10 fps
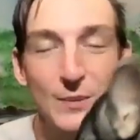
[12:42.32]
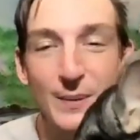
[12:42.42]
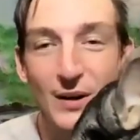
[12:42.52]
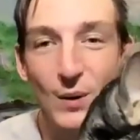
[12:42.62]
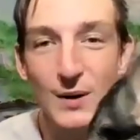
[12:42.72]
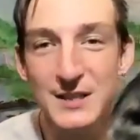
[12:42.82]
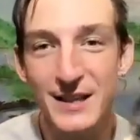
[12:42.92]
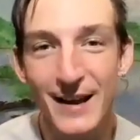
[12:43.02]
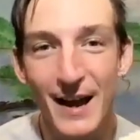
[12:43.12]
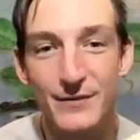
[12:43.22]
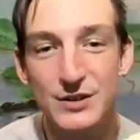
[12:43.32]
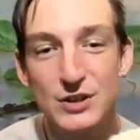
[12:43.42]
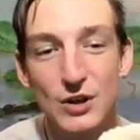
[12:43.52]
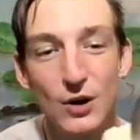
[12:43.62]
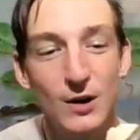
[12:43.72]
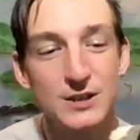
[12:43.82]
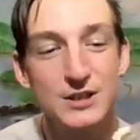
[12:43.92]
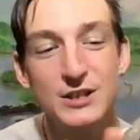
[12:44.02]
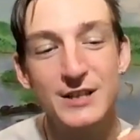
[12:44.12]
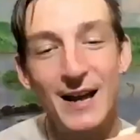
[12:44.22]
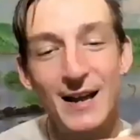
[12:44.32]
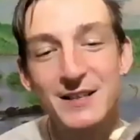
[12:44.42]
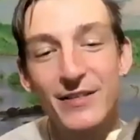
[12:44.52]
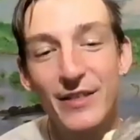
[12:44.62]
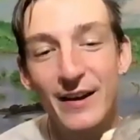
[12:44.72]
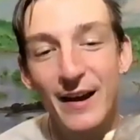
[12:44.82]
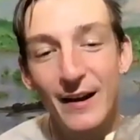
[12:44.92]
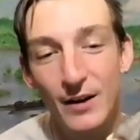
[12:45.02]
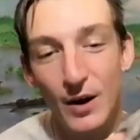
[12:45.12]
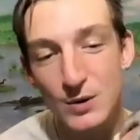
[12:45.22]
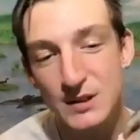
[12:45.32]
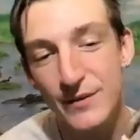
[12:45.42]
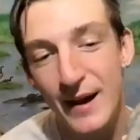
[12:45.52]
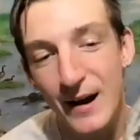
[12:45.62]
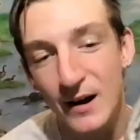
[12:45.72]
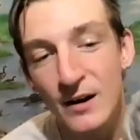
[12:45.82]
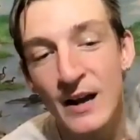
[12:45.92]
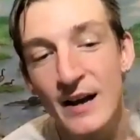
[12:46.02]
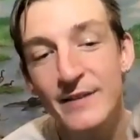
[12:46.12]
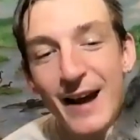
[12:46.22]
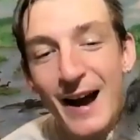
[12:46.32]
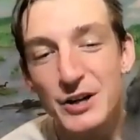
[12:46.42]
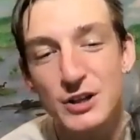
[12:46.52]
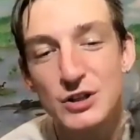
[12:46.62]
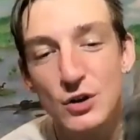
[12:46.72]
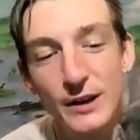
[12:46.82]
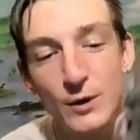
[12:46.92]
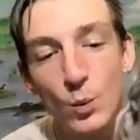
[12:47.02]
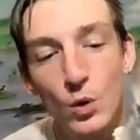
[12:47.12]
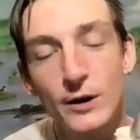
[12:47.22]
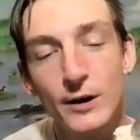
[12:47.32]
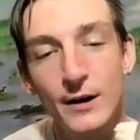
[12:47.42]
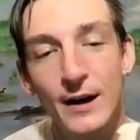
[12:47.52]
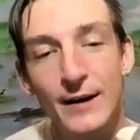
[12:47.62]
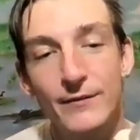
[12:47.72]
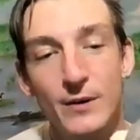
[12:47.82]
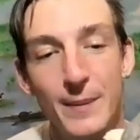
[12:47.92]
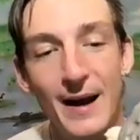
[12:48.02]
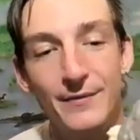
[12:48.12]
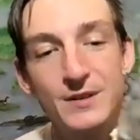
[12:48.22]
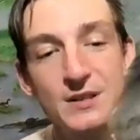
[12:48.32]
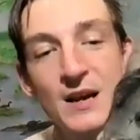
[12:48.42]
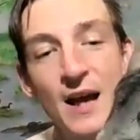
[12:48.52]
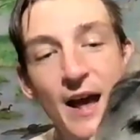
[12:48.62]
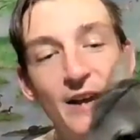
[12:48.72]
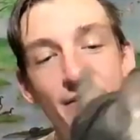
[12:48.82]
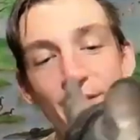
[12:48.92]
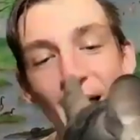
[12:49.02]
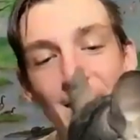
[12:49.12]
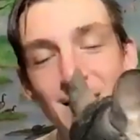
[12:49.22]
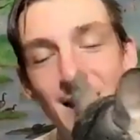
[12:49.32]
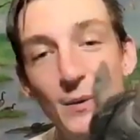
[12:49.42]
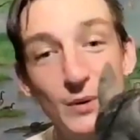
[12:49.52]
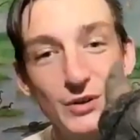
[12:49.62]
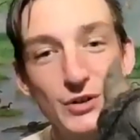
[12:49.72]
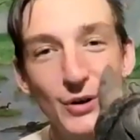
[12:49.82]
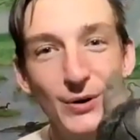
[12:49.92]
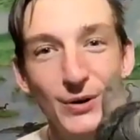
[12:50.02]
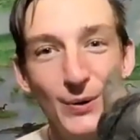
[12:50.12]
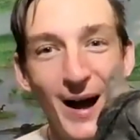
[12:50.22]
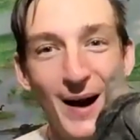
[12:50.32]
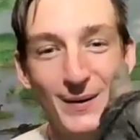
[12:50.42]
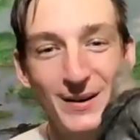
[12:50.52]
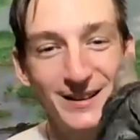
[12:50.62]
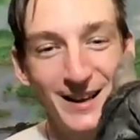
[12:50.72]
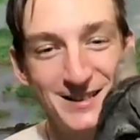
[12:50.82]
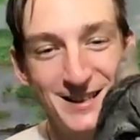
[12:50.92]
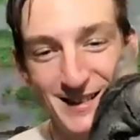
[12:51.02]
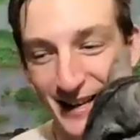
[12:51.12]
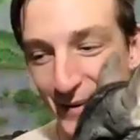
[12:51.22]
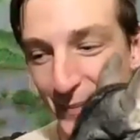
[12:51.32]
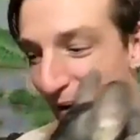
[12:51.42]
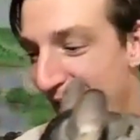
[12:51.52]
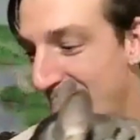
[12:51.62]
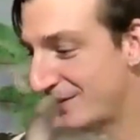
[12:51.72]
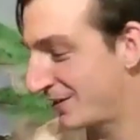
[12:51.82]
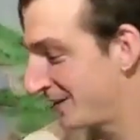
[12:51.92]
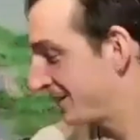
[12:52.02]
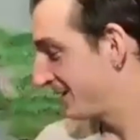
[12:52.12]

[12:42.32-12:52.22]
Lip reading: So because they have such dense, thick coats of hair, they actually don't like water for baths. And in fact, I will show you how he likes to take a bath.